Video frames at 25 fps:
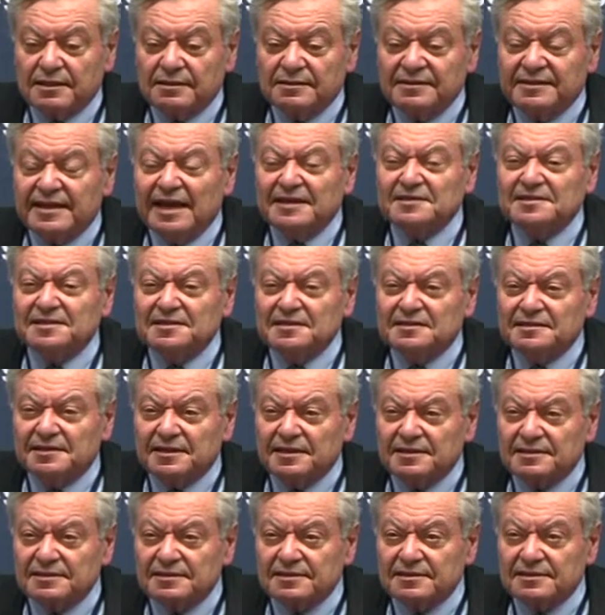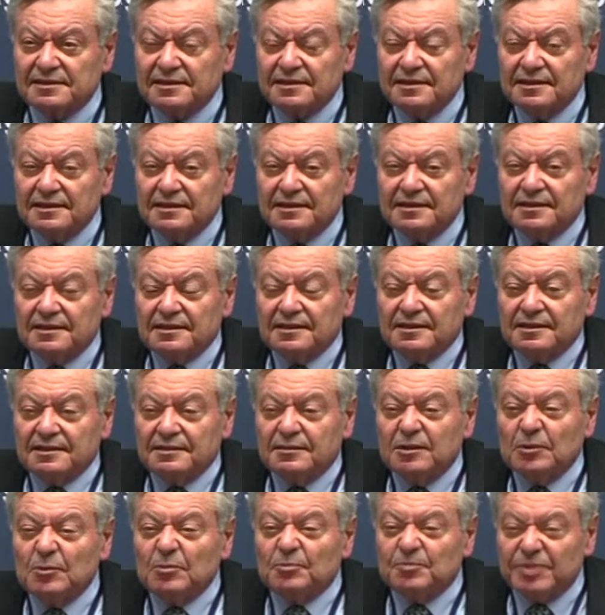densities,
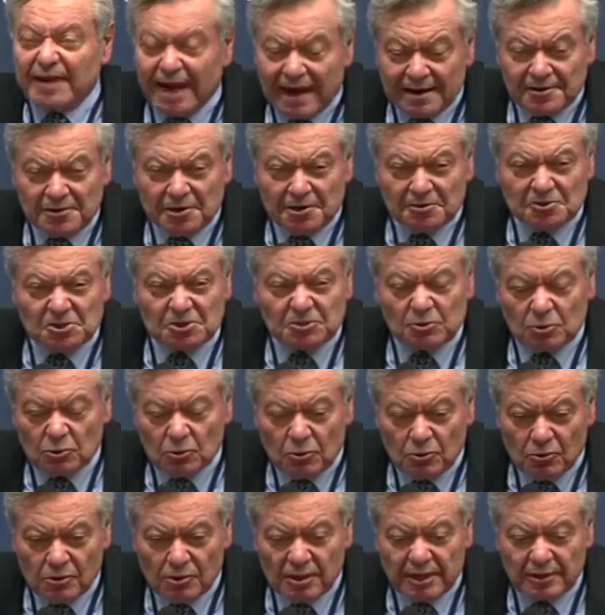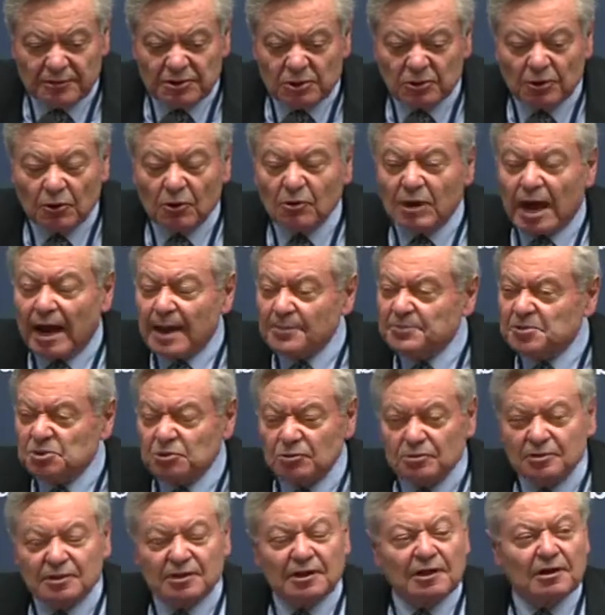planners, you know,
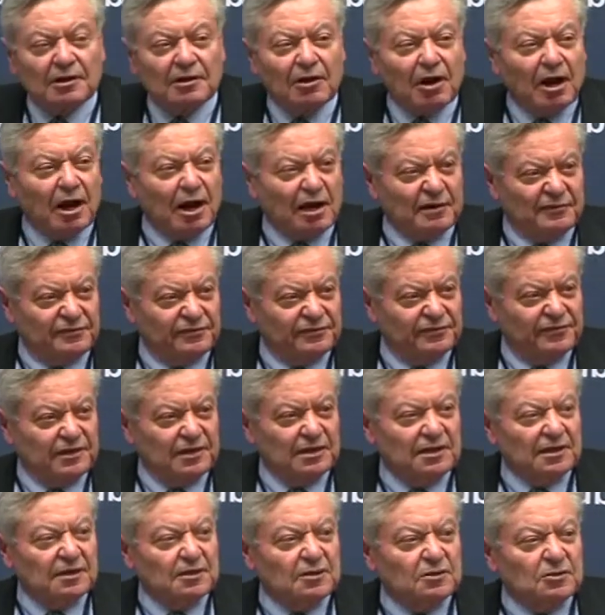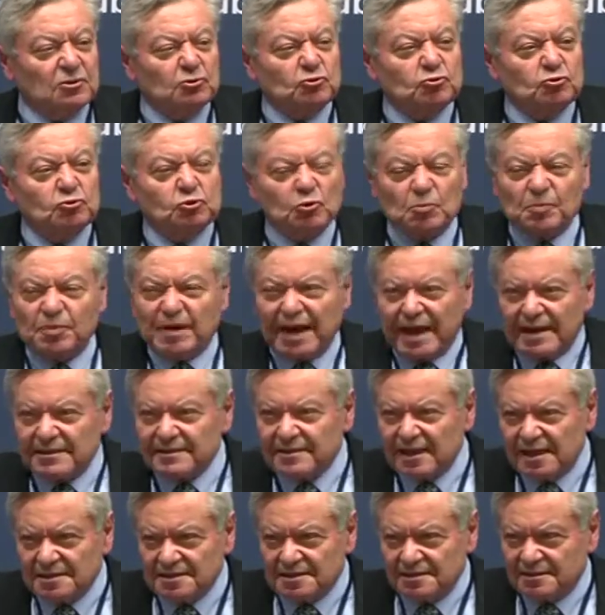absolutely love to plan
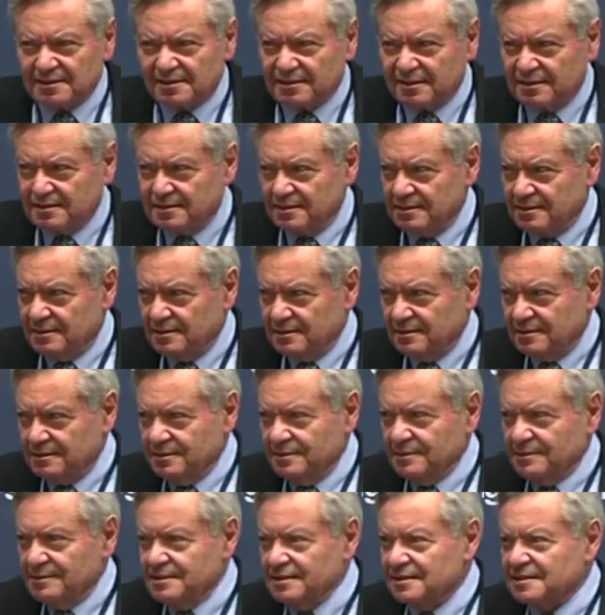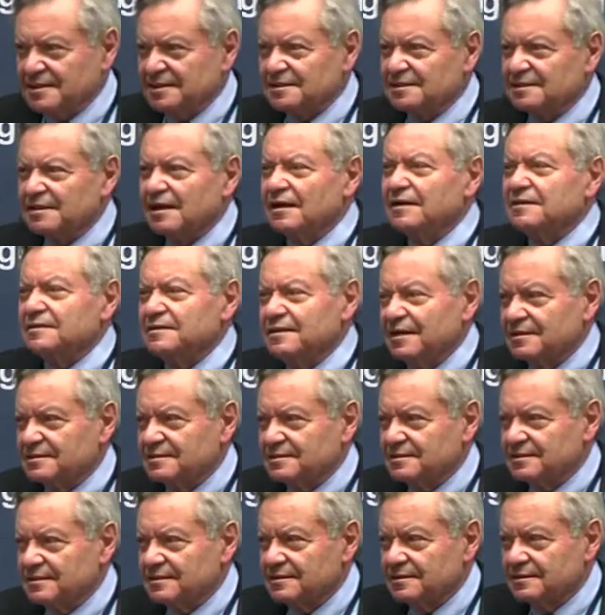densities. They design
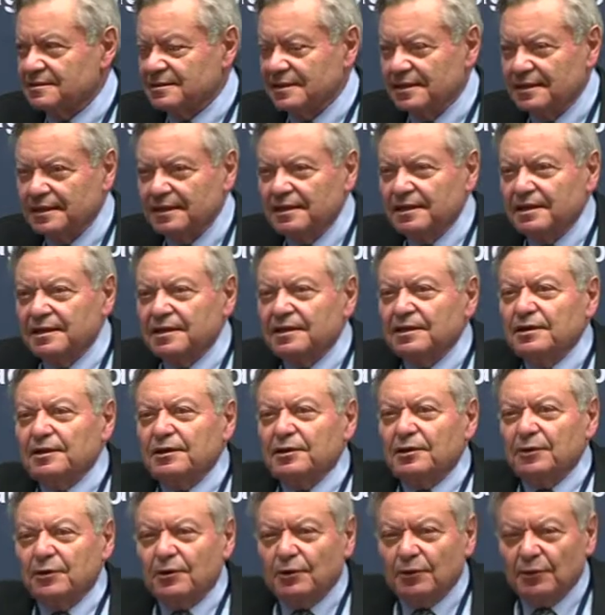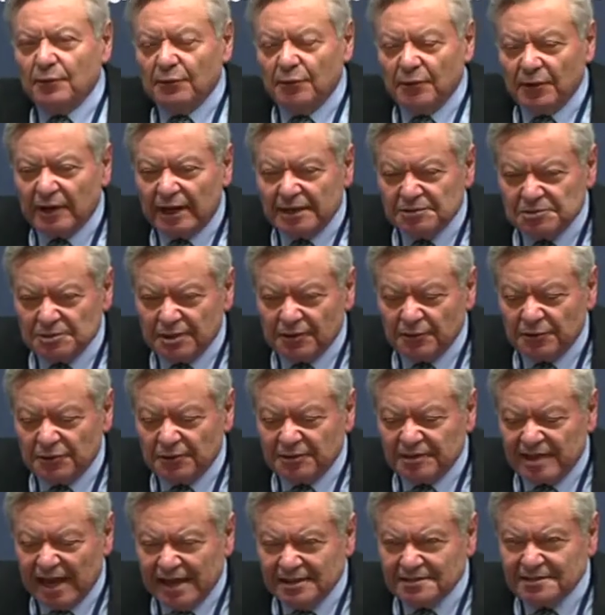densities.
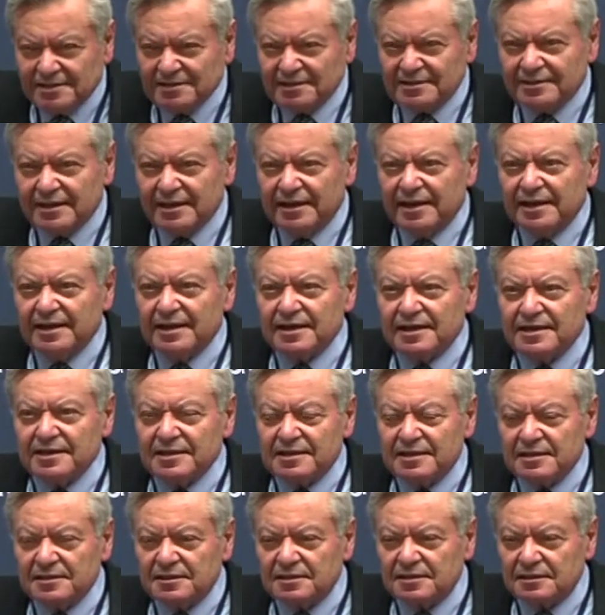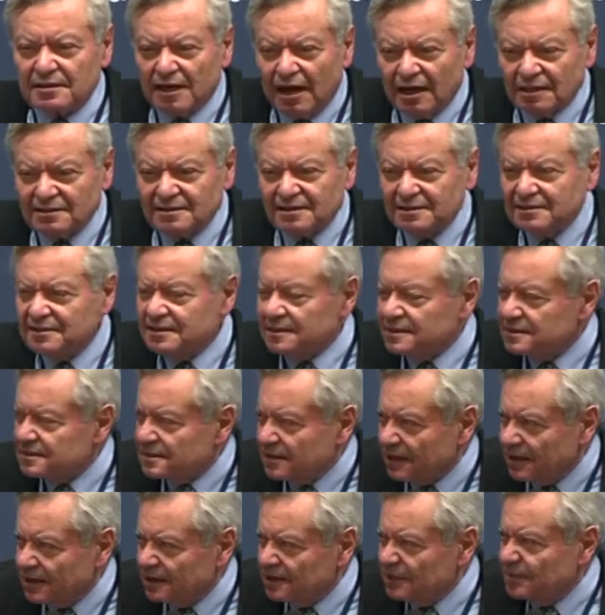The density is not a
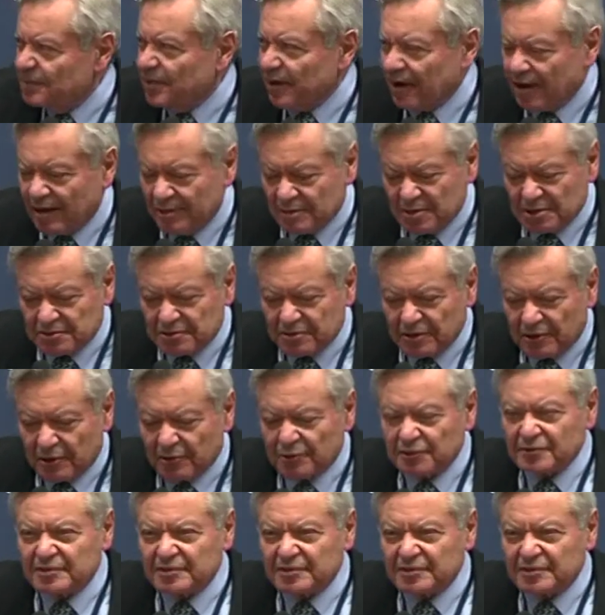design parameter. The